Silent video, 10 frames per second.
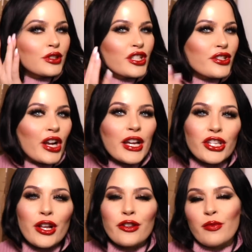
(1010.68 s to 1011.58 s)
These are
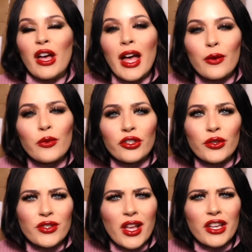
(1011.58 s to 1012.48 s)
eyeshadows, but I will
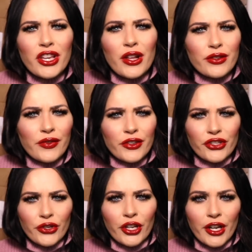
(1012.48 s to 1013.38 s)
use eyeshadows for
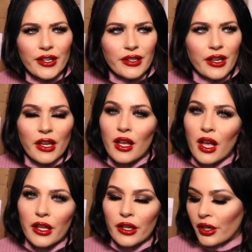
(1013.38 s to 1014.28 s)
sure as a
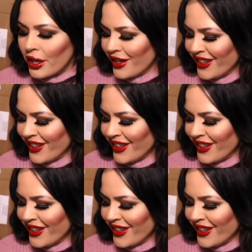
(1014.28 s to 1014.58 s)
highlighter.